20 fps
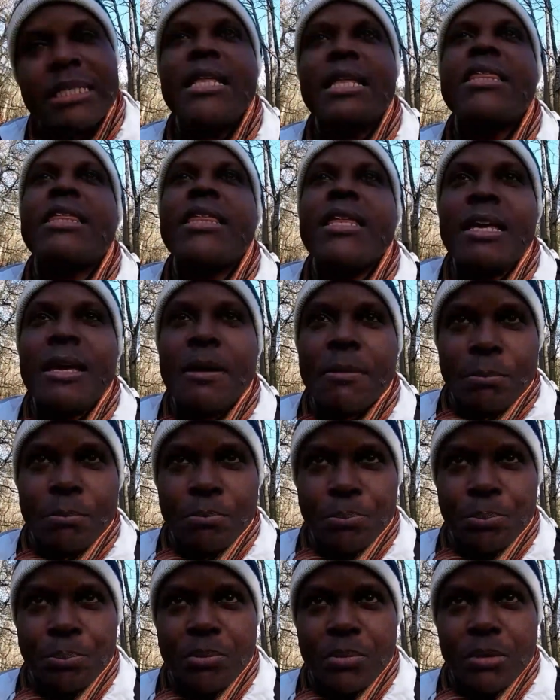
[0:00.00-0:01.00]
the theme,
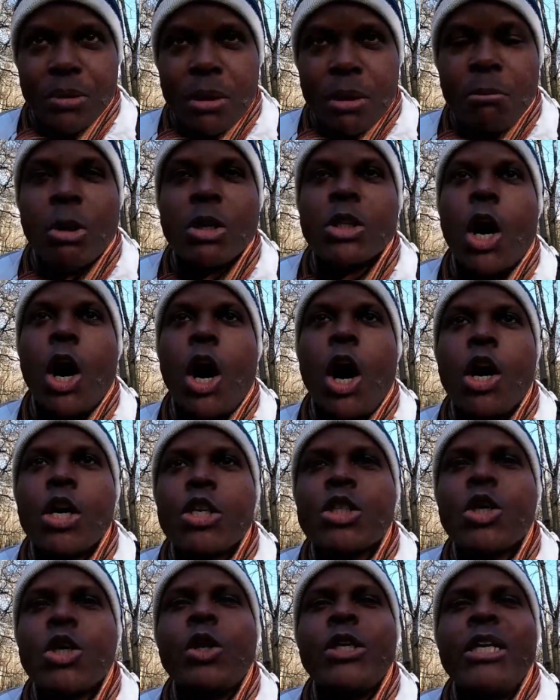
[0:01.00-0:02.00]
but
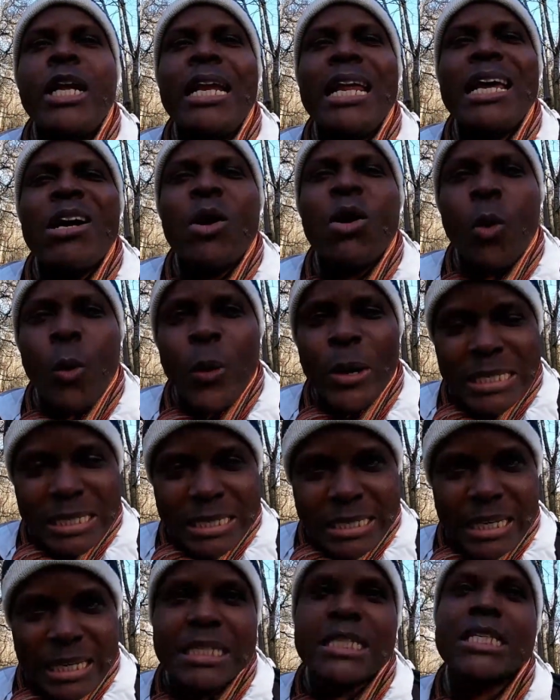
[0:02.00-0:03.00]
also the
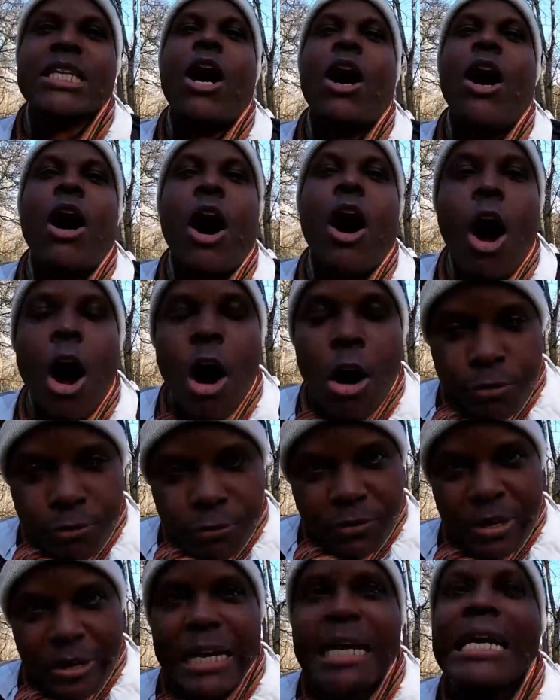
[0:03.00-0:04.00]
linguistics of
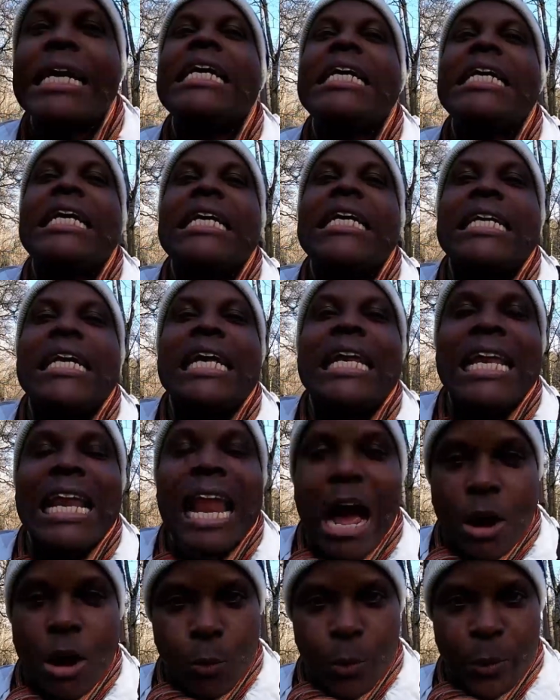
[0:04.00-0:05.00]
the
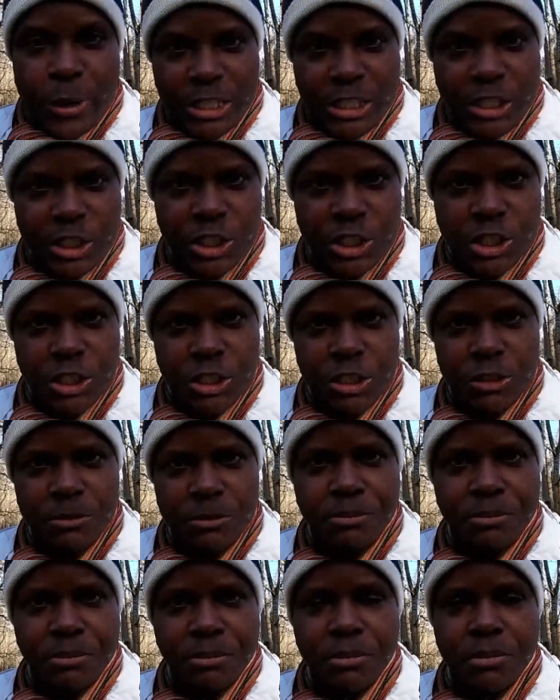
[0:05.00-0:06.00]
language.
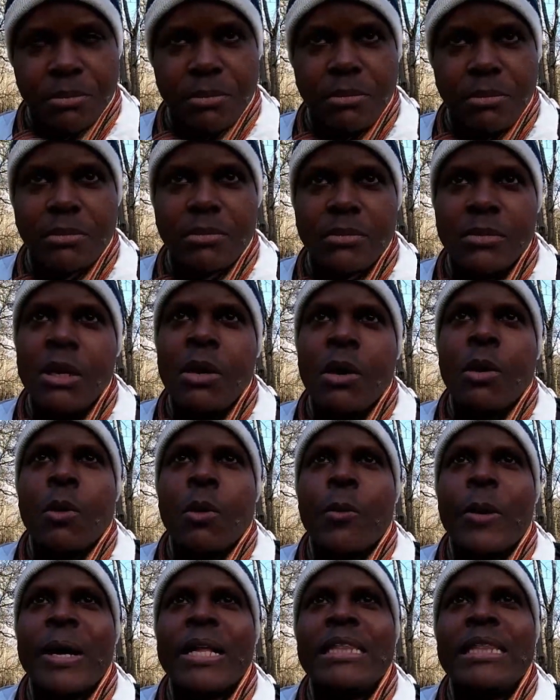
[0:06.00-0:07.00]

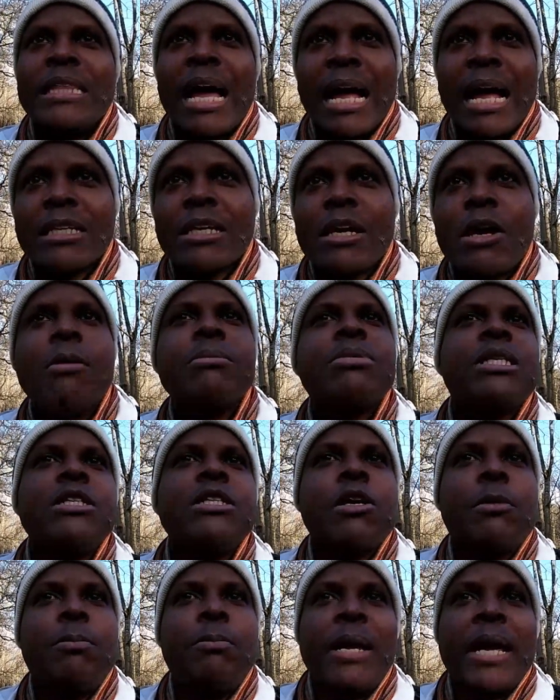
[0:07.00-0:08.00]
When that comes
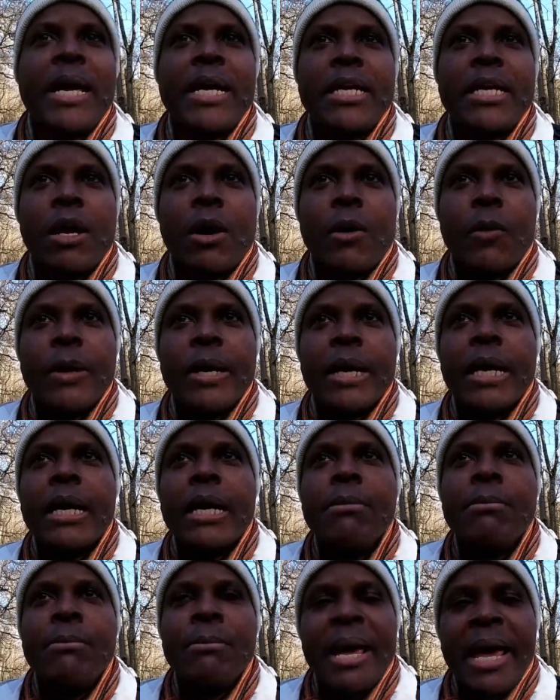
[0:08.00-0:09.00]
into play now,
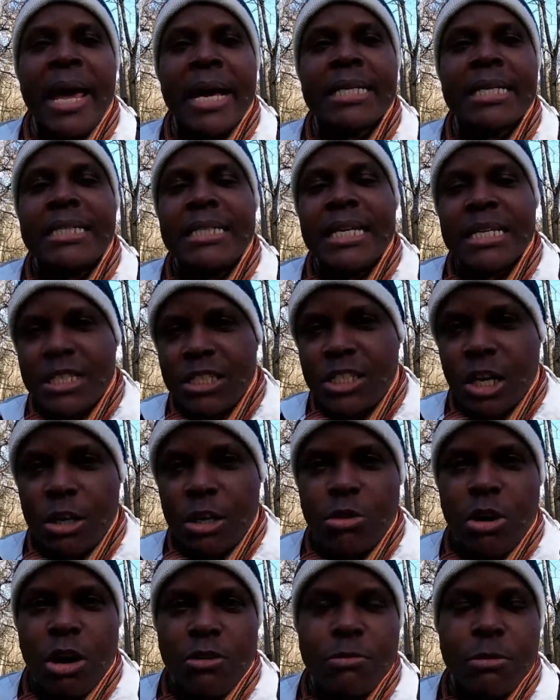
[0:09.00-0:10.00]
it makes this
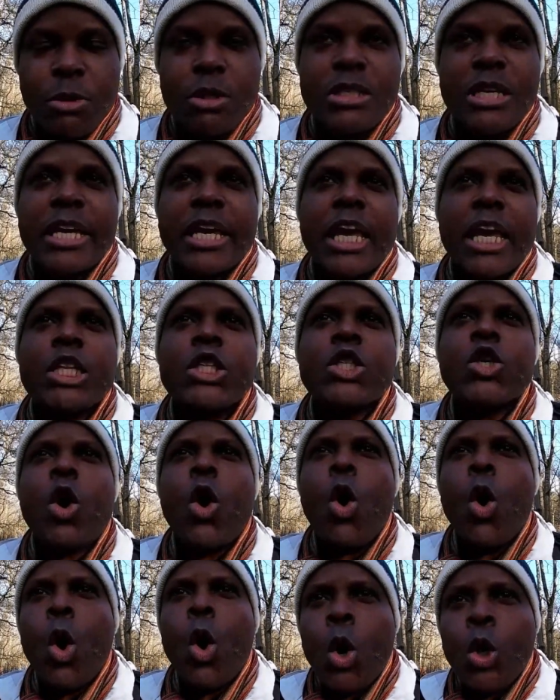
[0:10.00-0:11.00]
genre of music its
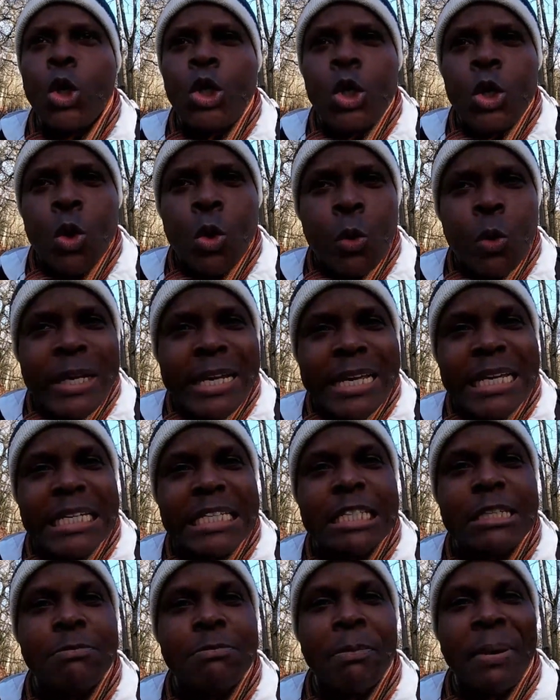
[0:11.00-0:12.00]
own unique
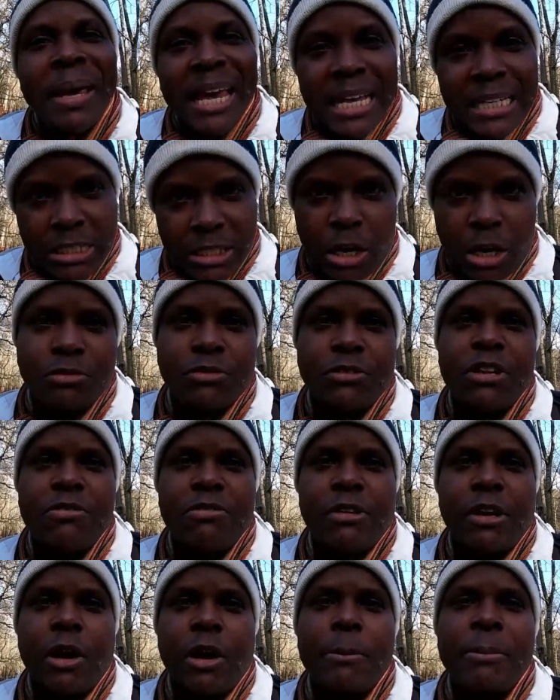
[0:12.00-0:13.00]
space of
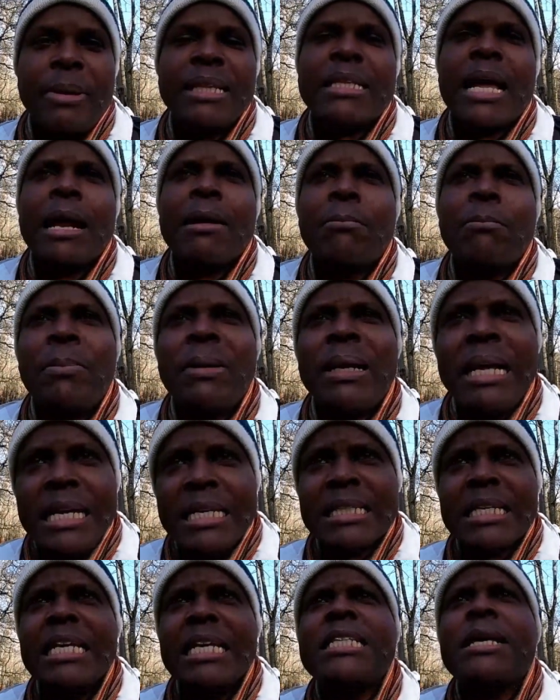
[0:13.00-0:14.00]
development. And
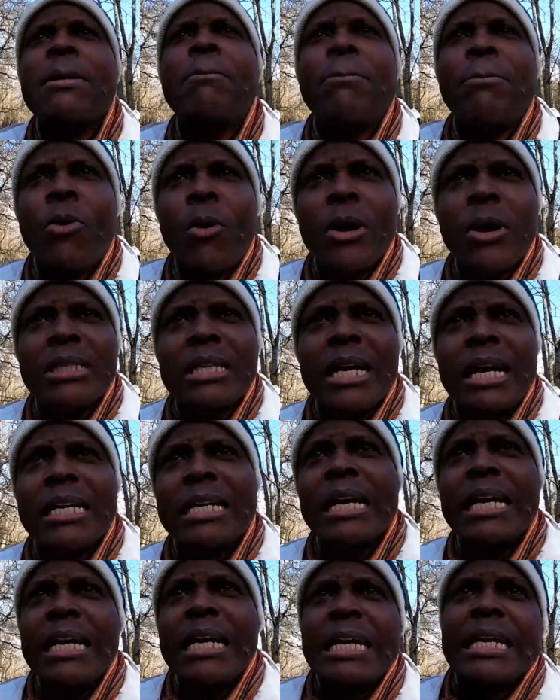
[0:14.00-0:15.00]
please, it's important
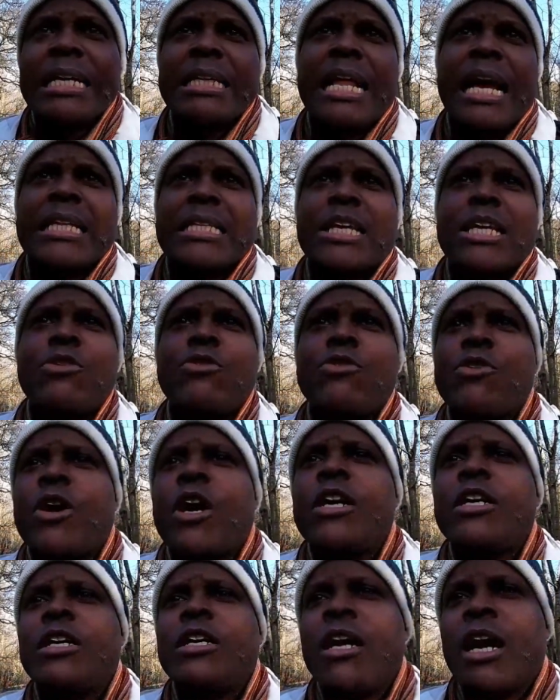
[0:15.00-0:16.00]
that if
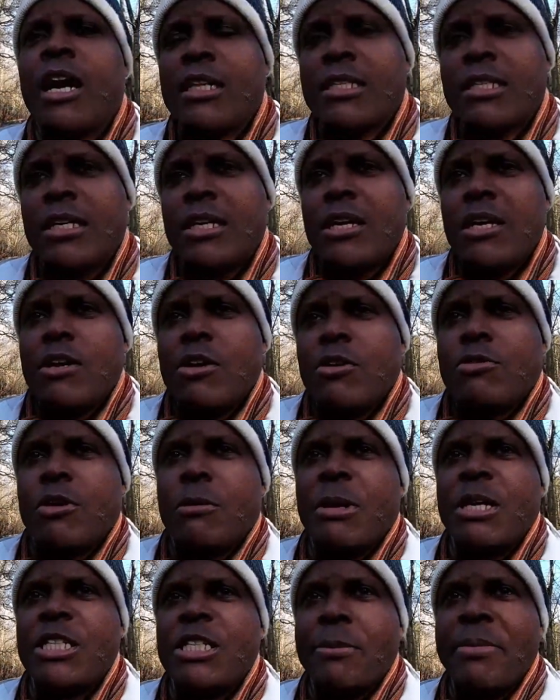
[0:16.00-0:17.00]
you're not
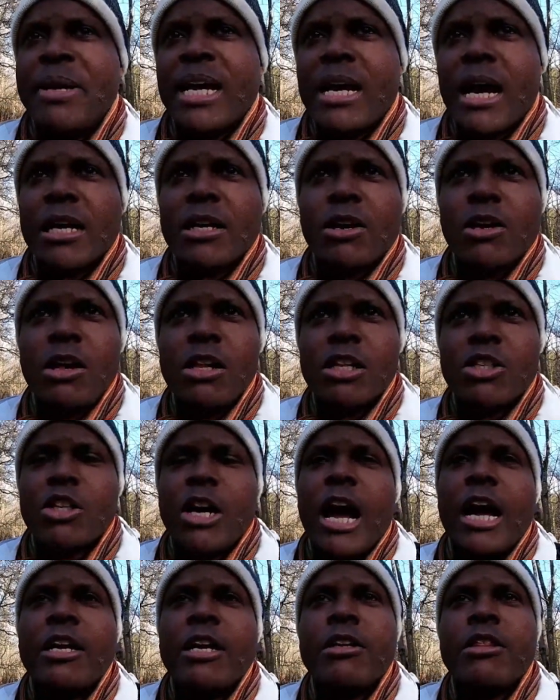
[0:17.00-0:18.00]
from a Jamaican
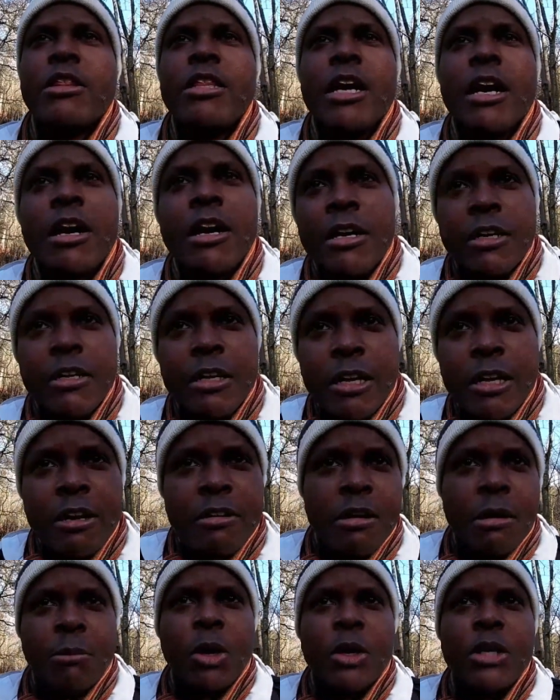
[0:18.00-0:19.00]
culture and you
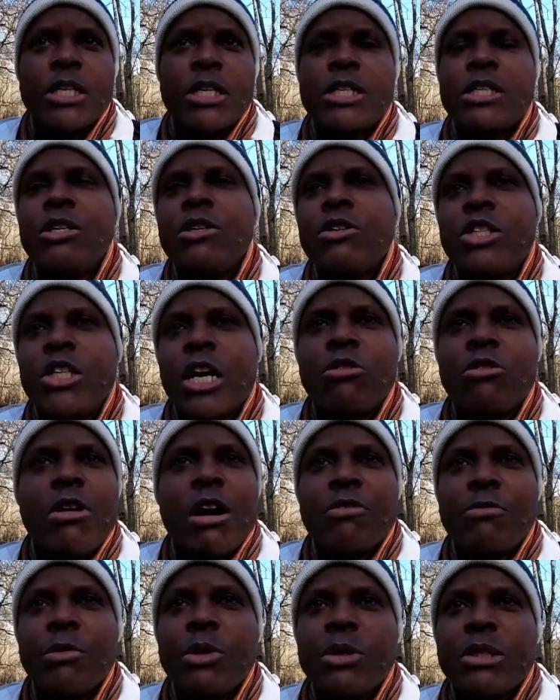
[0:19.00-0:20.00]
hear about this new genre
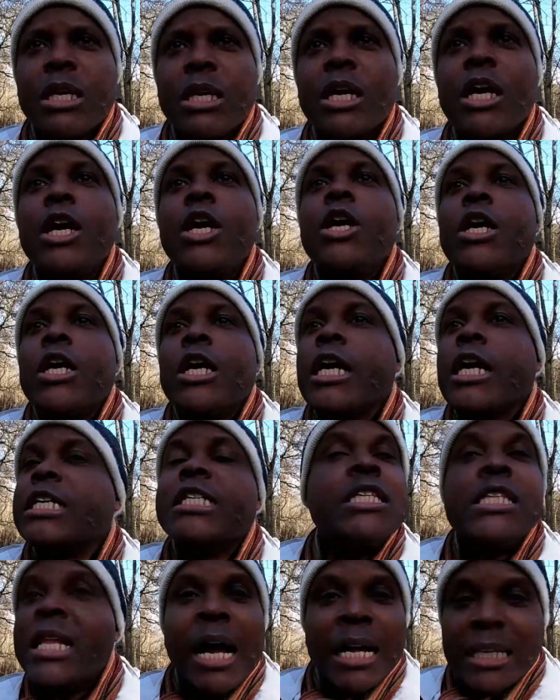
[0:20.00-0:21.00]
of music,
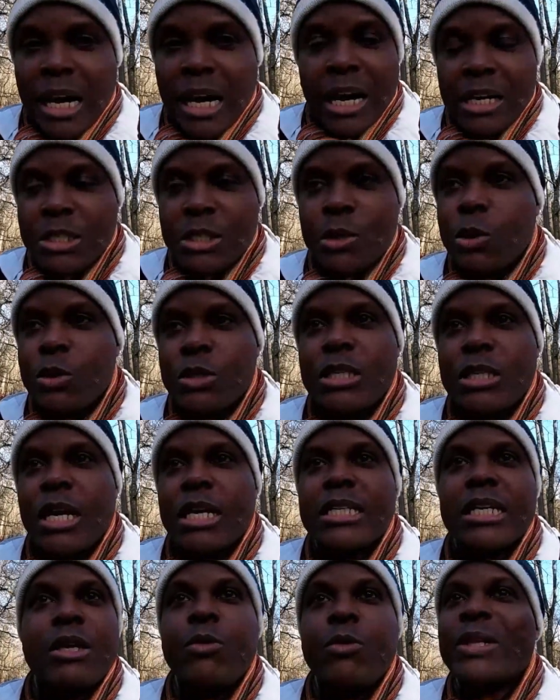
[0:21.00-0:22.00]
it's not
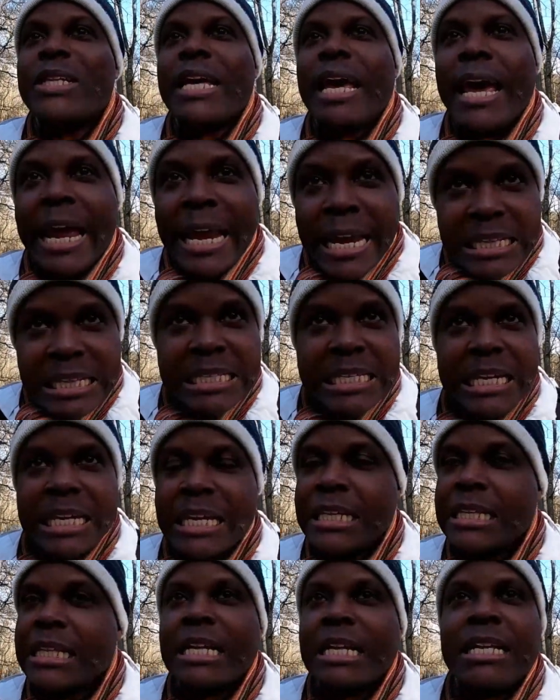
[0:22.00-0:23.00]
associated with
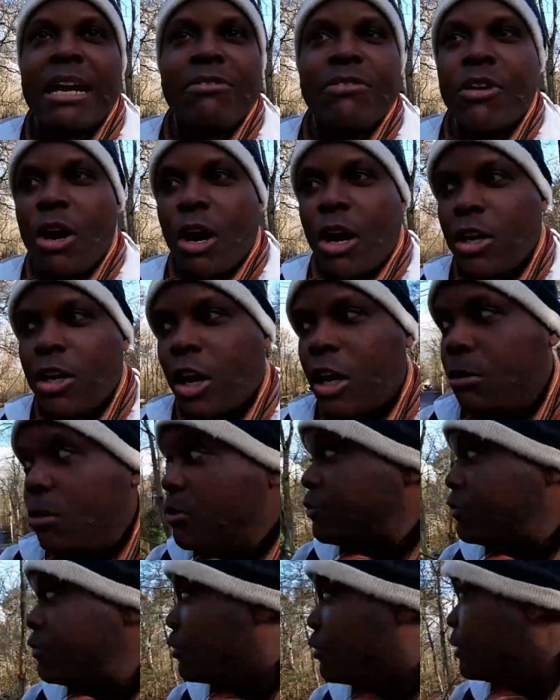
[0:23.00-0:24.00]
anything that have gone on
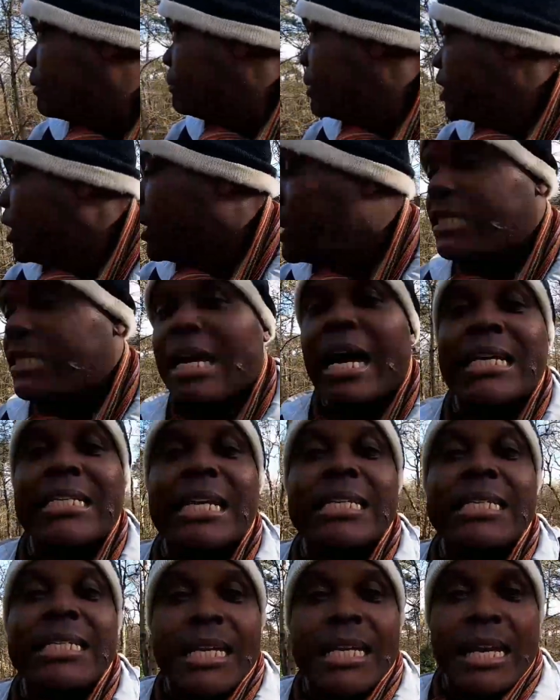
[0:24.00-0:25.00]
before, because as
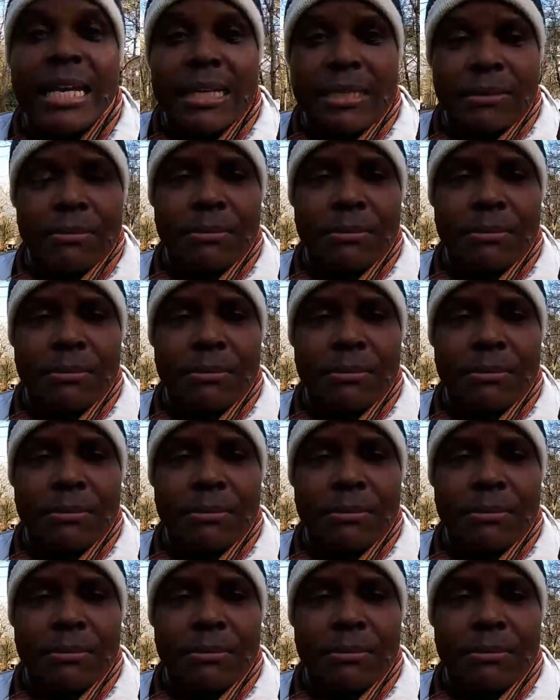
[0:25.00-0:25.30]
I said,